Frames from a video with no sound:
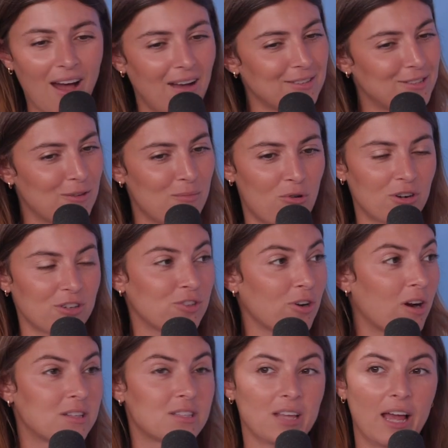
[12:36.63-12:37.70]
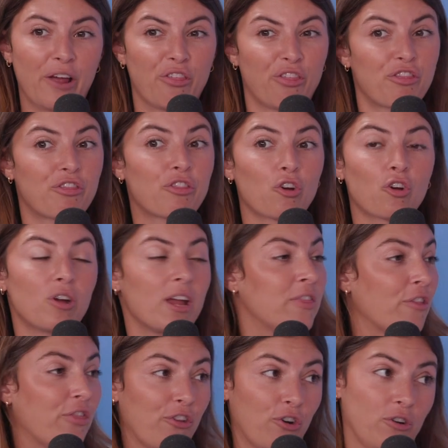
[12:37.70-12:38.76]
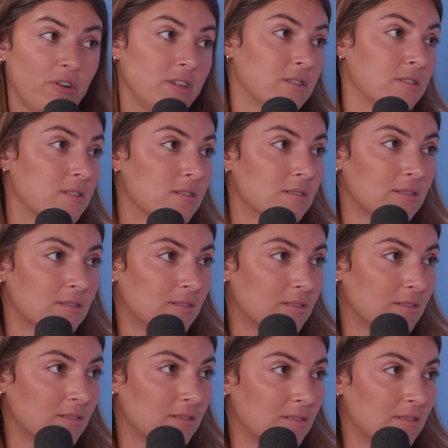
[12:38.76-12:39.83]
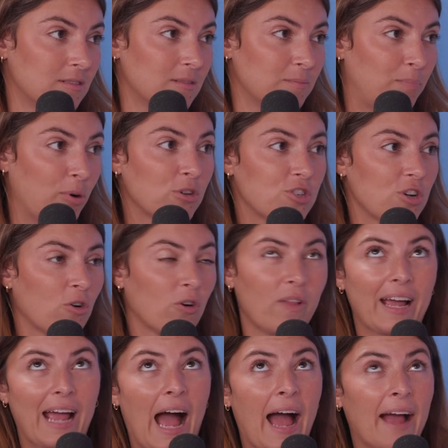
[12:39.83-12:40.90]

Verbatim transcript: Casa Amor starts like thir in the thirties. Push or like